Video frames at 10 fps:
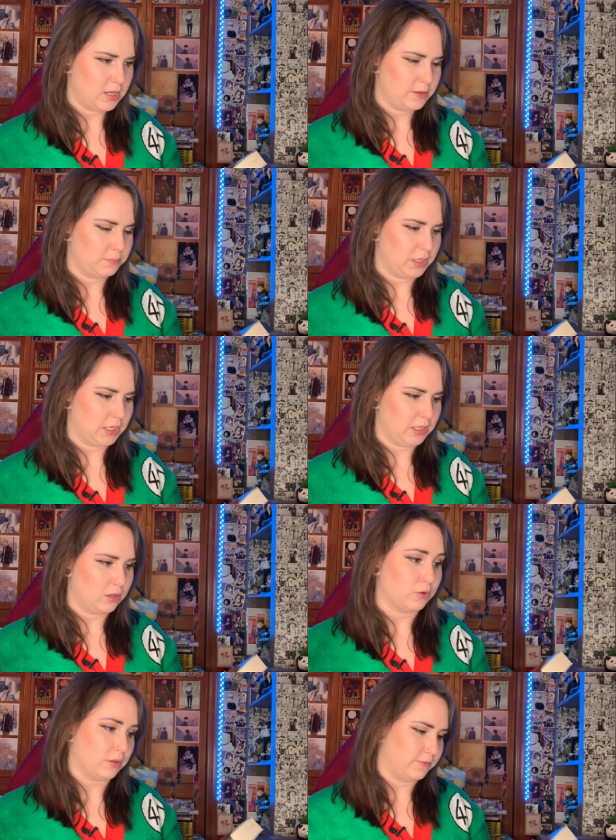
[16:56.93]
but,
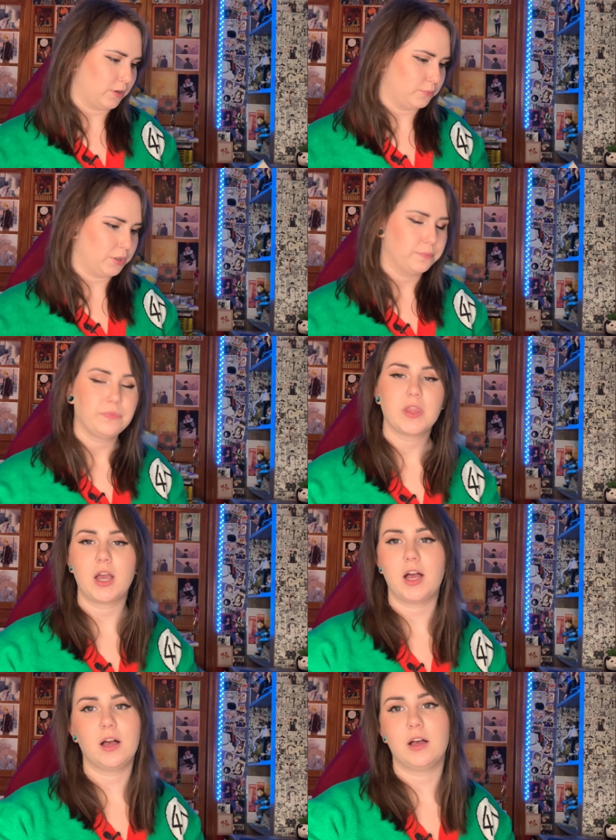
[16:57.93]
oh, it's volume
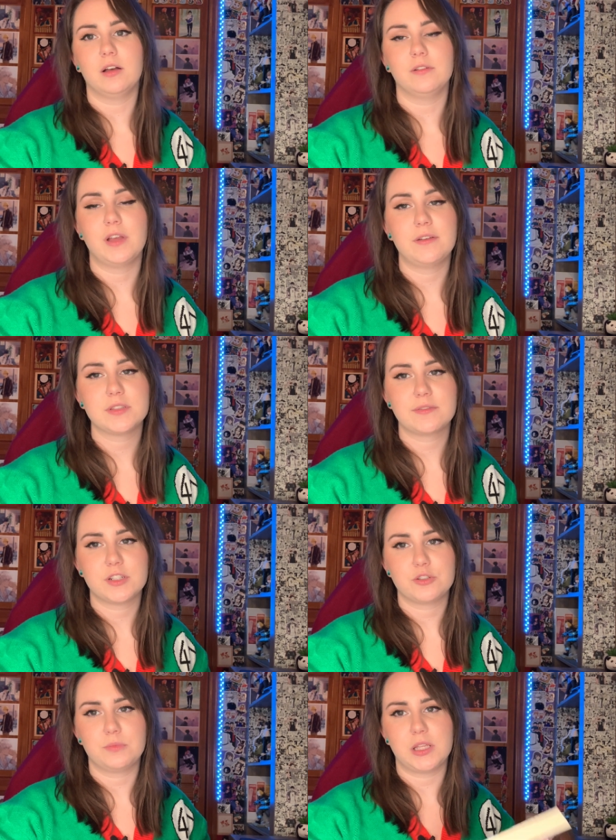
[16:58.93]
one, of Heaven's
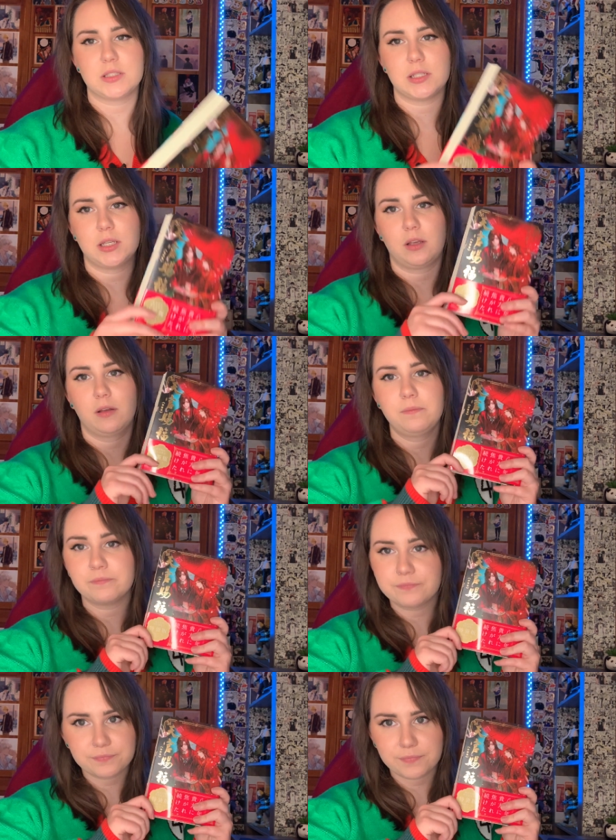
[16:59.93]
Official Blessing,
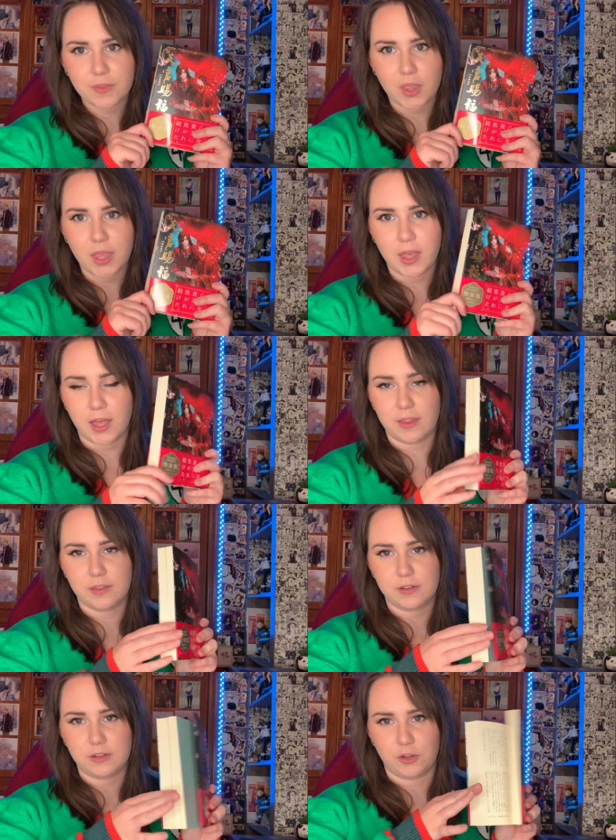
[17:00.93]
uh,
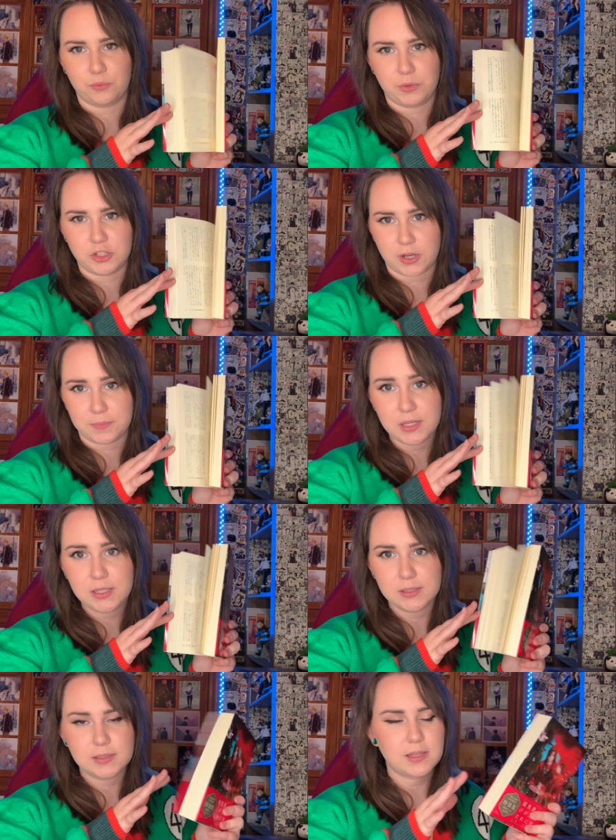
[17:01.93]
the, you know, in
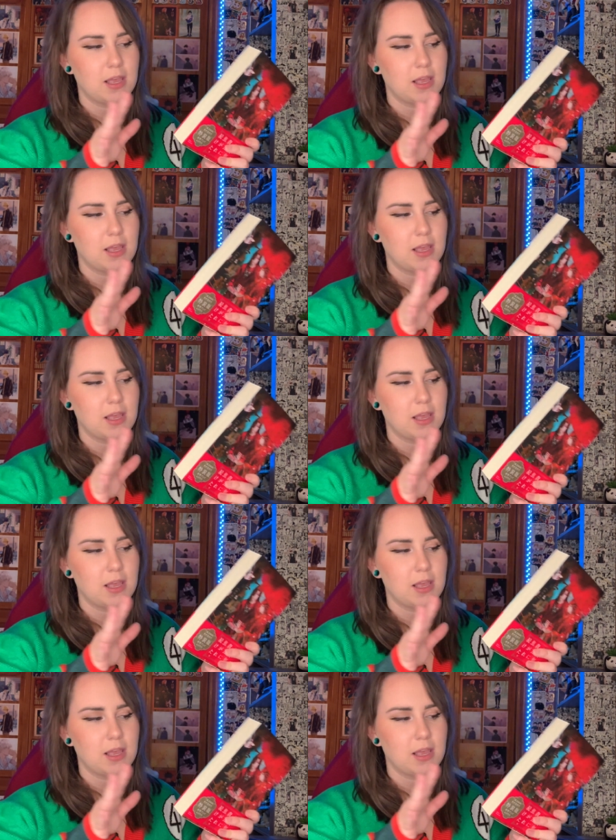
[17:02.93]
Japanese.